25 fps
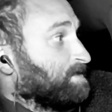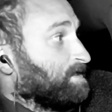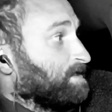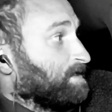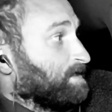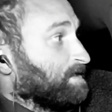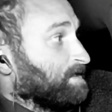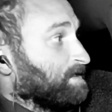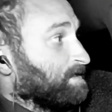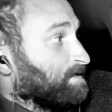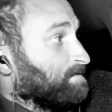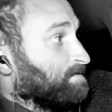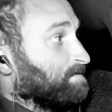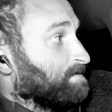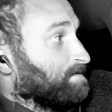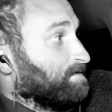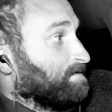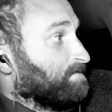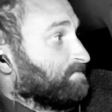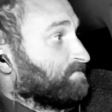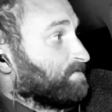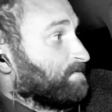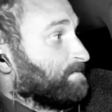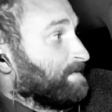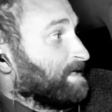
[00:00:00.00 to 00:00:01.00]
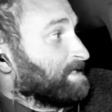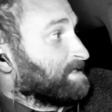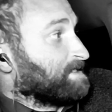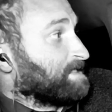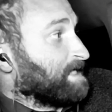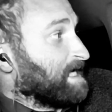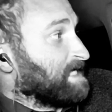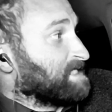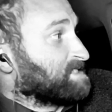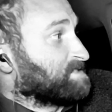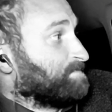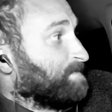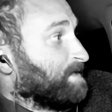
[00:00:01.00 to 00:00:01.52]
uh, for my
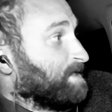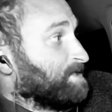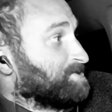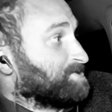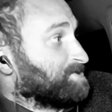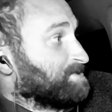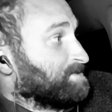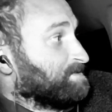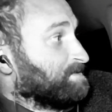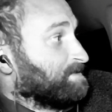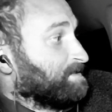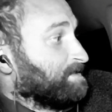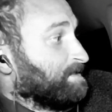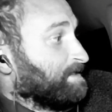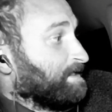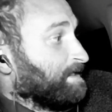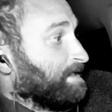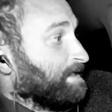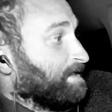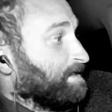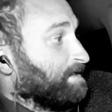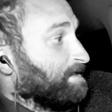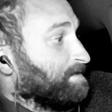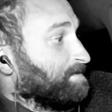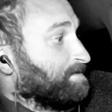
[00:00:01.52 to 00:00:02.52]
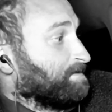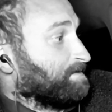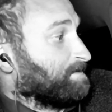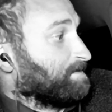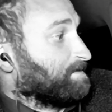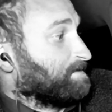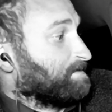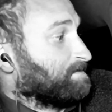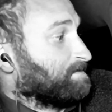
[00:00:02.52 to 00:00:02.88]
gas budget and,